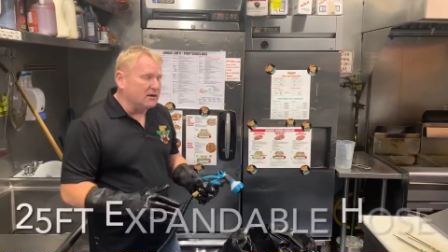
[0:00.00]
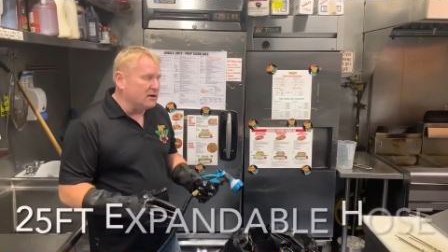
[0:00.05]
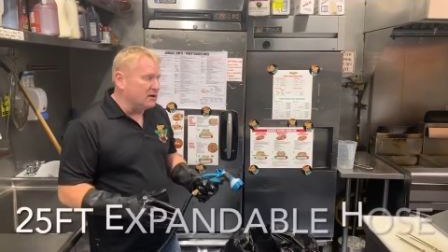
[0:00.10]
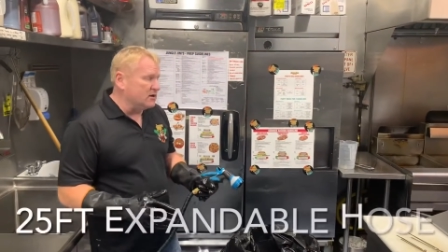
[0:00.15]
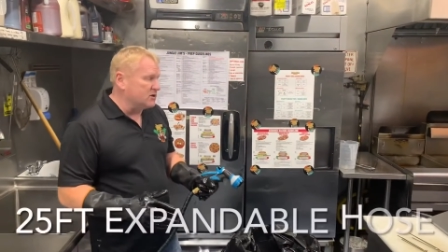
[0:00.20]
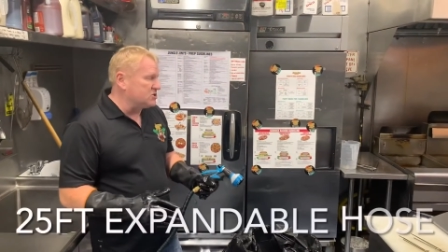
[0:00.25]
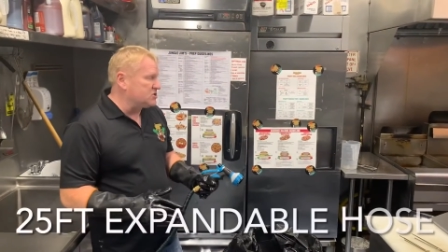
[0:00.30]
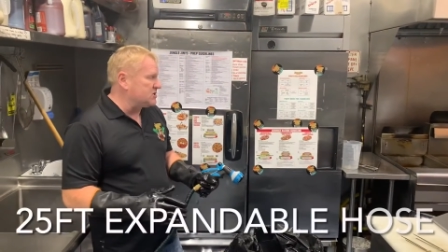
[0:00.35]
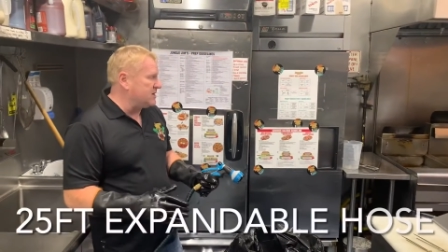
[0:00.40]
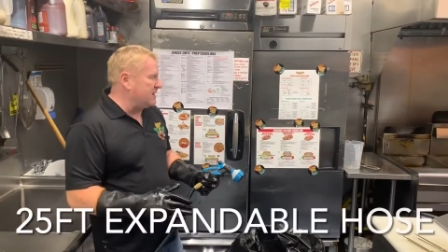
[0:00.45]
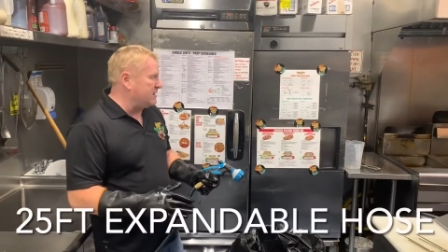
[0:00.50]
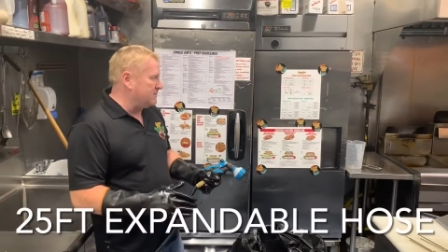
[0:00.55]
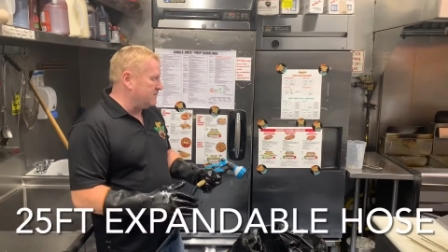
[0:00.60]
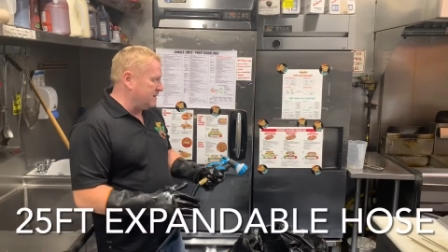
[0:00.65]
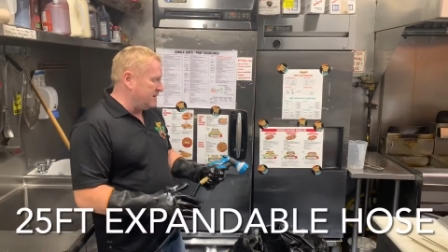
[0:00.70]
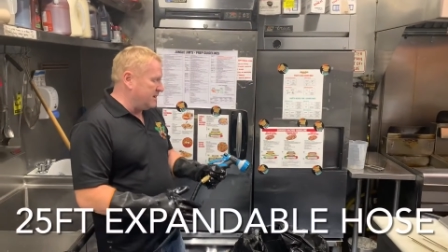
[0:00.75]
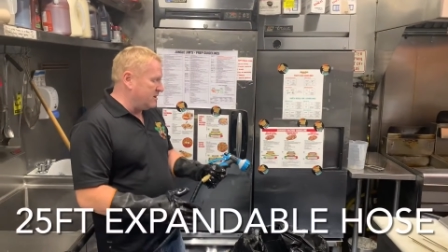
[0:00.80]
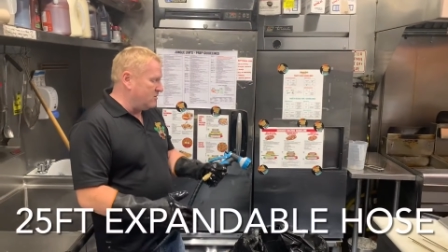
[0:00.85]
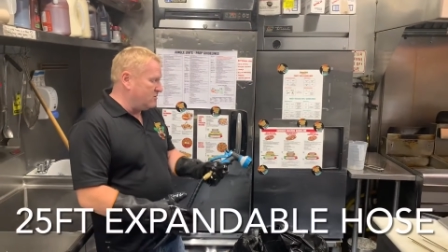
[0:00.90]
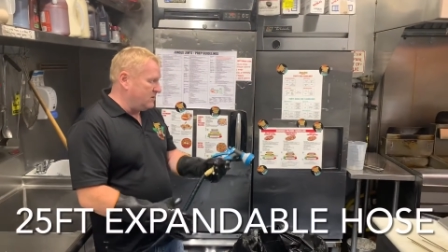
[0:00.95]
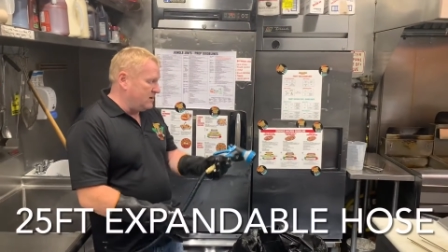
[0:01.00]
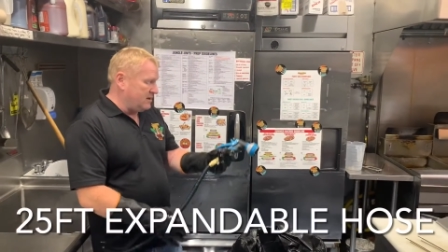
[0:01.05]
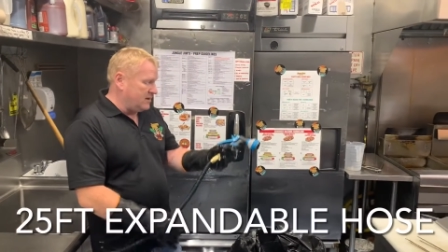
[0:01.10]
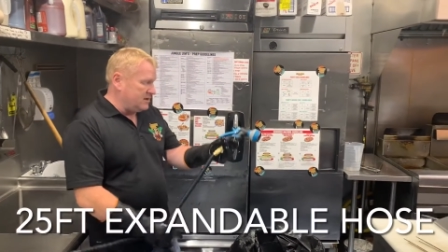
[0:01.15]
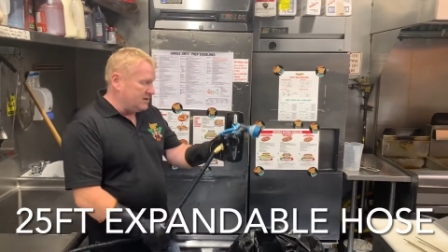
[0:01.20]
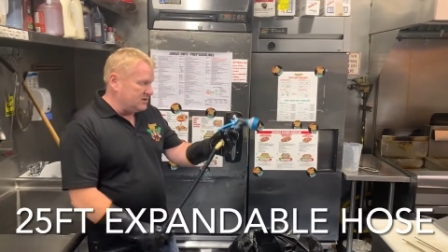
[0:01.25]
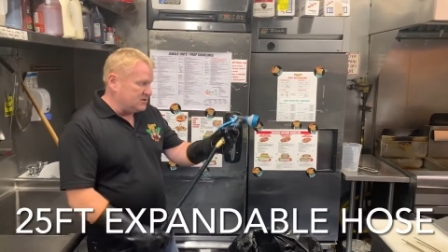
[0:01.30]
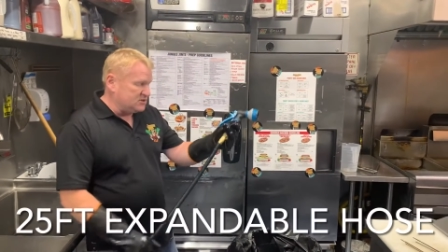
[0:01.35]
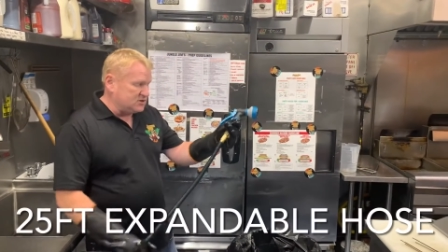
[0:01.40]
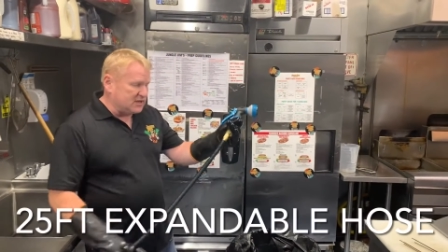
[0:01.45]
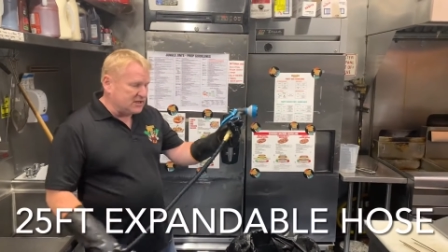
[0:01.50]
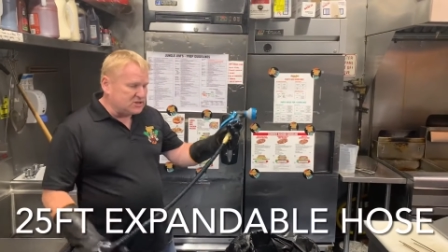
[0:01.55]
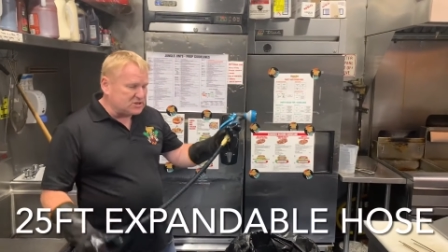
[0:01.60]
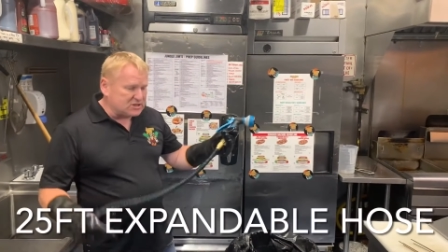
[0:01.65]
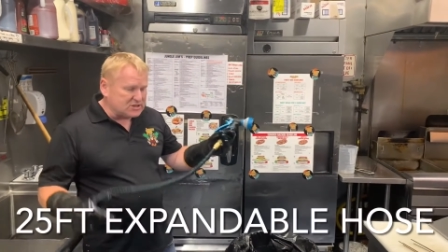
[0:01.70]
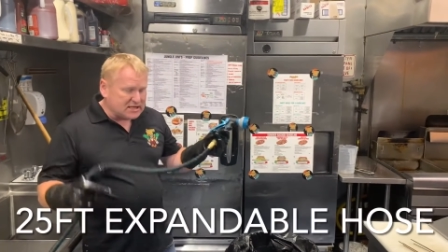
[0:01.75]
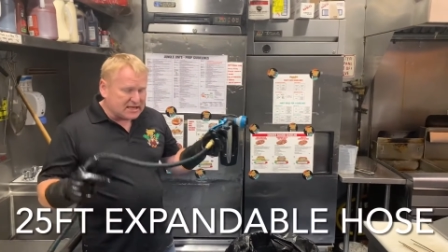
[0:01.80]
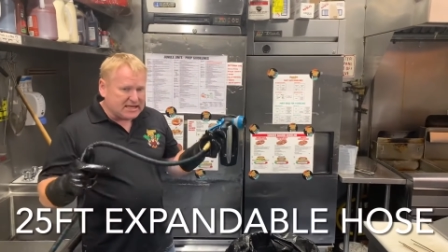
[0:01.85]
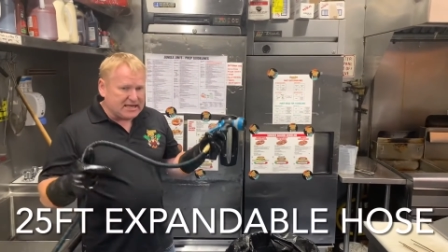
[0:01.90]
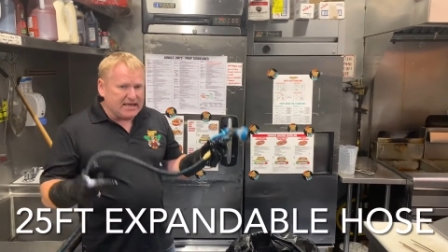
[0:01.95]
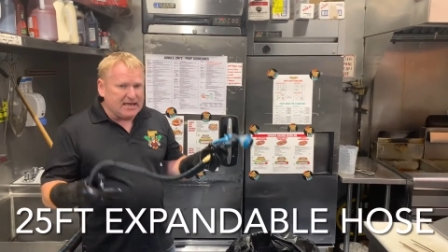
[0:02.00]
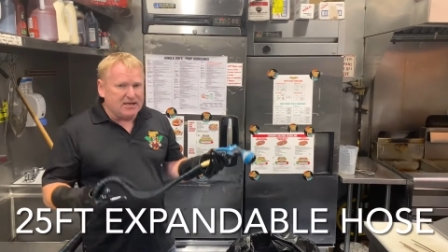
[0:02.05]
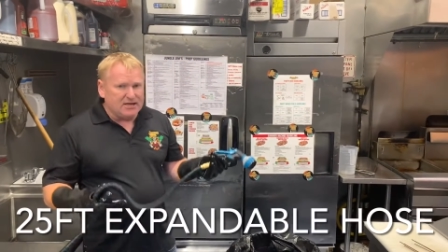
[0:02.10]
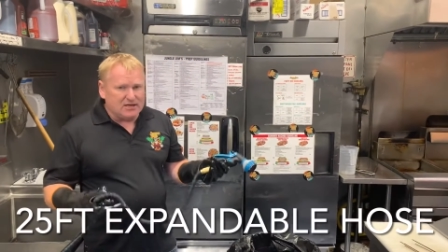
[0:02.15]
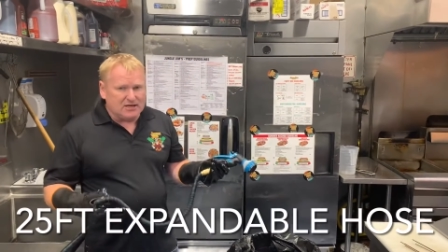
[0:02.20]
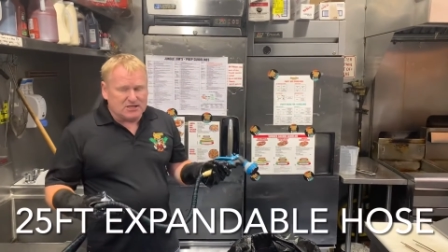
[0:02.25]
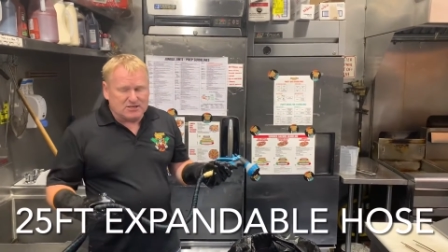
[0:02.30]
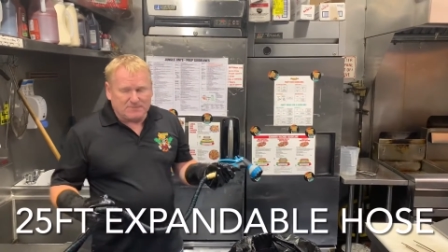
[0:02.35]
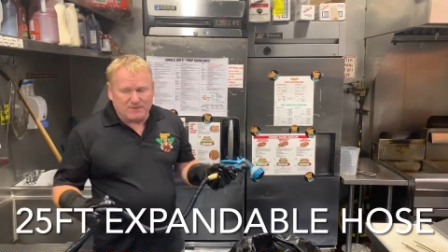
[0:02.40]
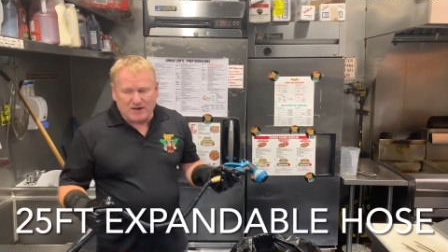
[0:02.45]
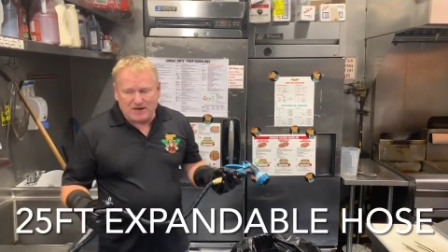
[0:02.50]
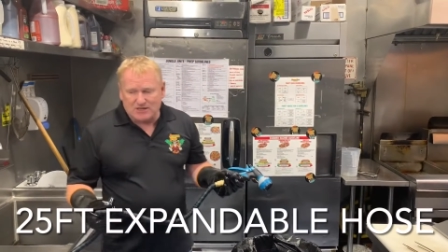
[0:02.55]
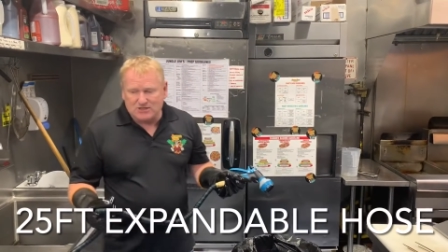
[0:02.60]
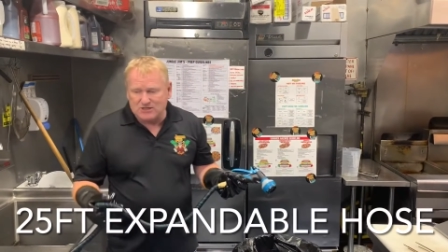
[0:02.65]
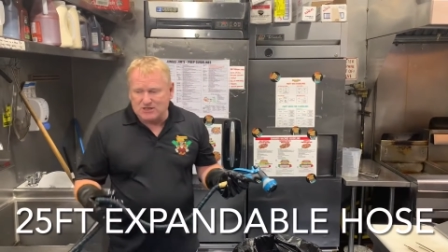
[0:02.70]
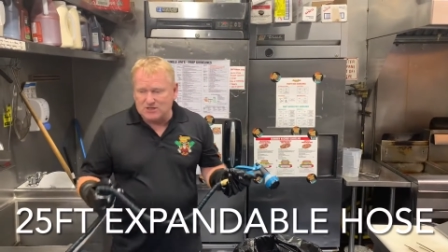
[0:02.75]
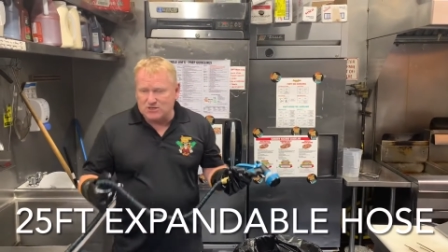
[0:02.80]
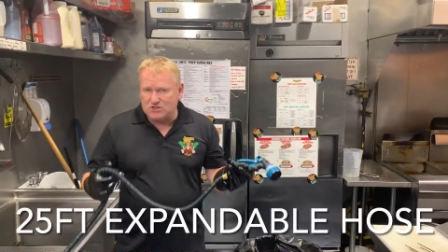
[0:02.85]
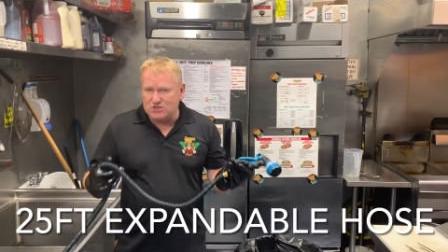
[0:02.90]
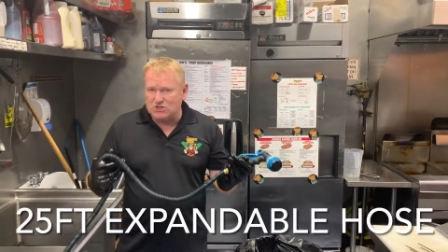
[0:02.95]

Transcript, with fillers: large sediment out is this is the key to this process,